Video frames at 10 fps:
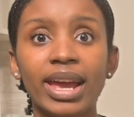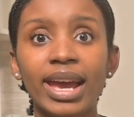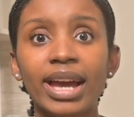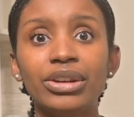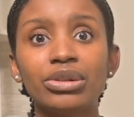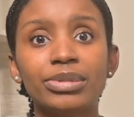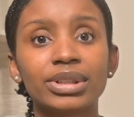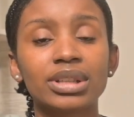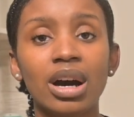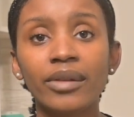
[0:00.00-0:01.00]
They add new
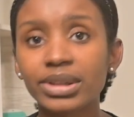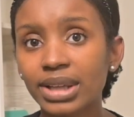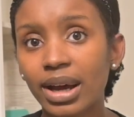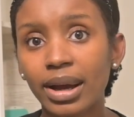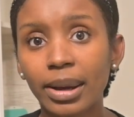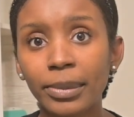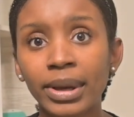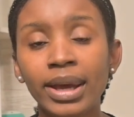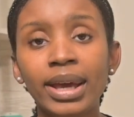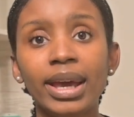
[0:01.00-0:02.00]
books all the time